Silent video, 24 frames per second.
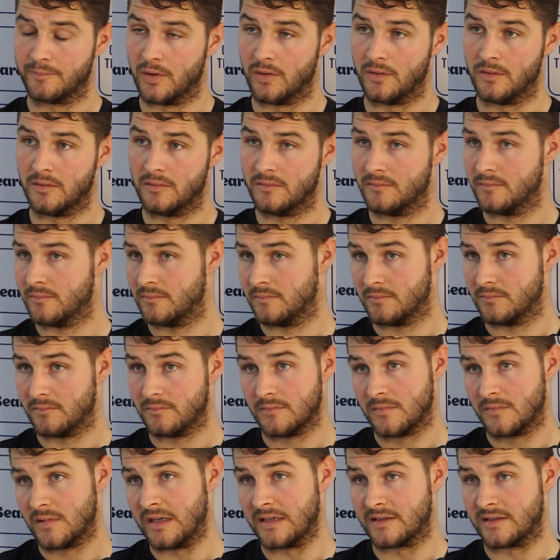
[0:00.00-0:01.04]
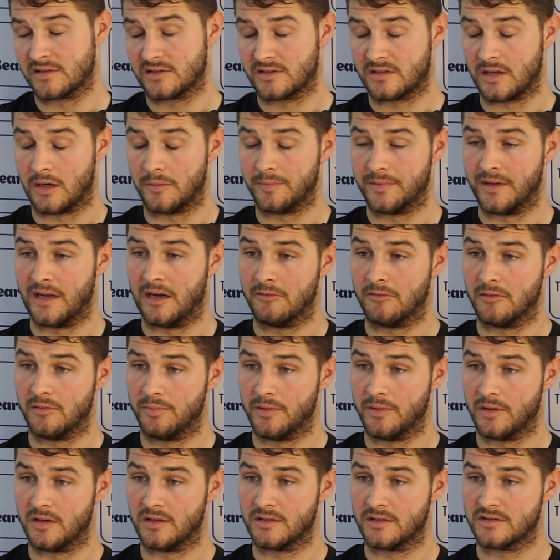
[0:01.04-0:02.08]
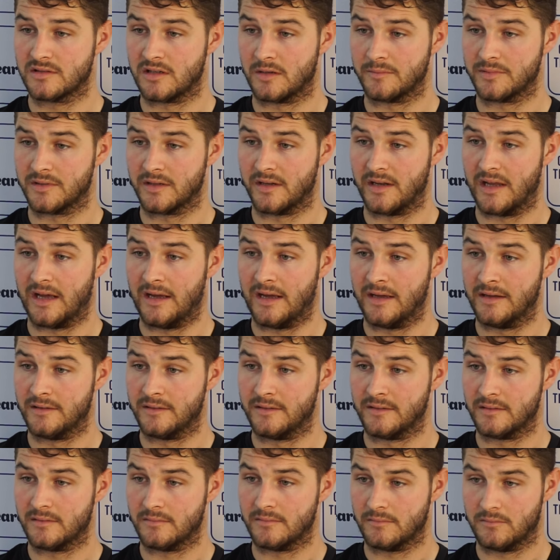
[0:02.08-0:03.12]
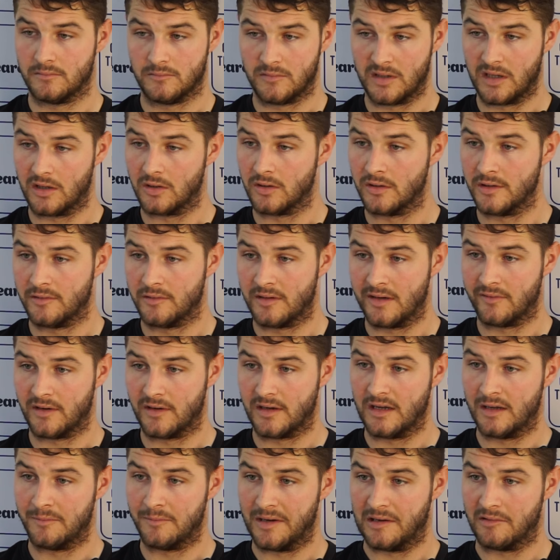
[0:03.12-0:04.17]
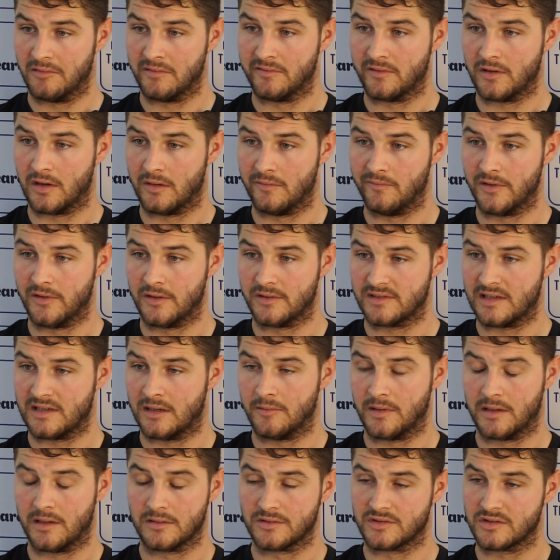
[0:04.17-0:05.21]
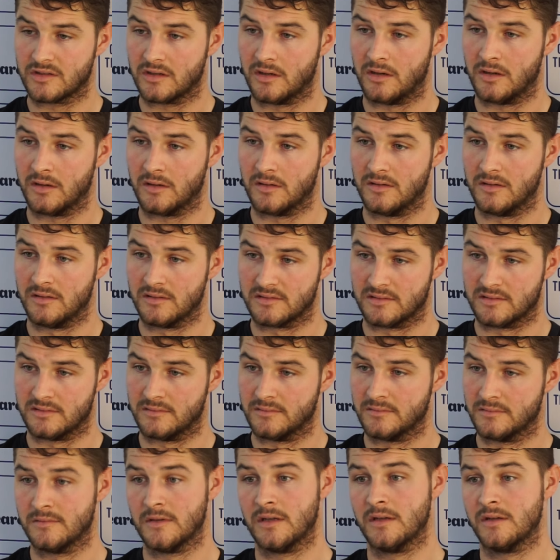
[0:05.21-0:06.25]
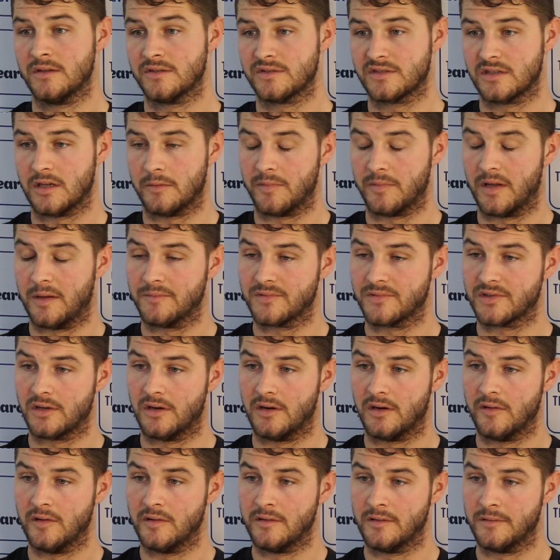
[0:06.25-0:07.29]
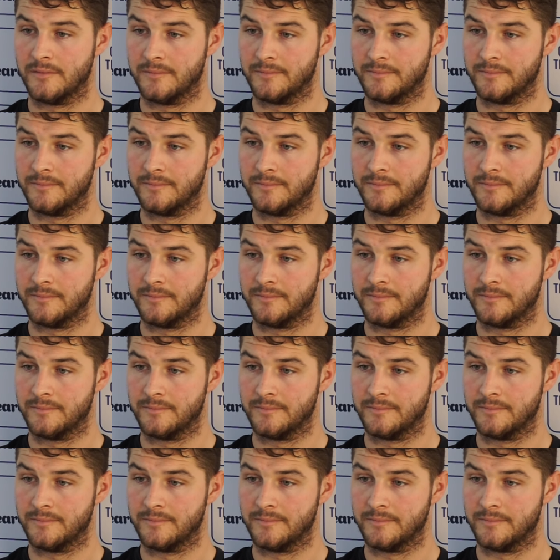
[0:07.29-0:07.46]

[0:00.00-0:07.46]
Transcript: But it's stopped now. We put a stop to that and we go into every game now with confidence that we can score goals and stop them scoring.